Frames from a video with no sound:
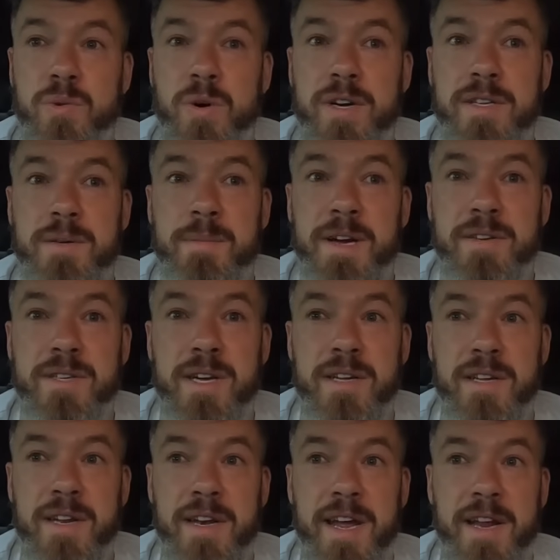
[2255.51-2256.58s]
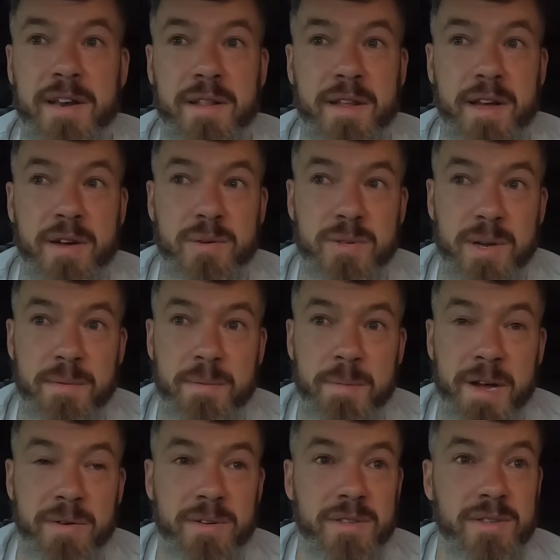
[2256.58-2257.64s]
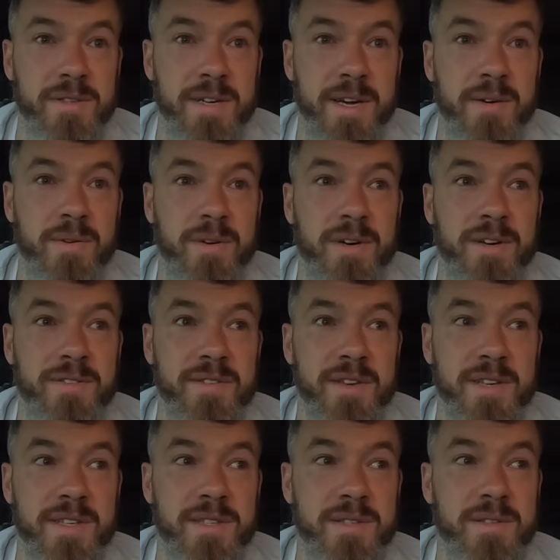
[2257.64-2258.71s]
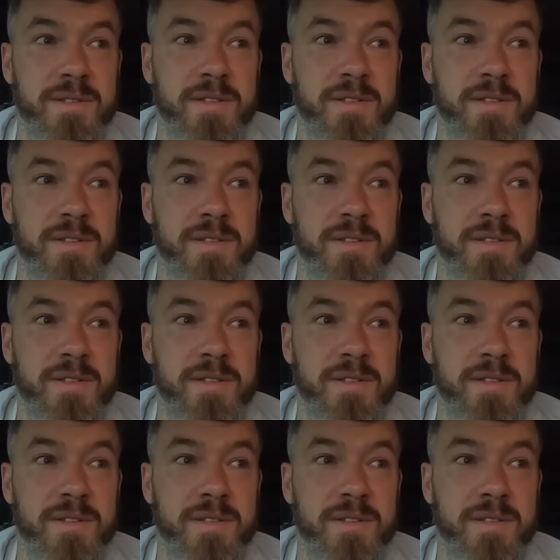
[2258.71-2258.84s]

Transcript: twice about taking anything else up the mountains now after this.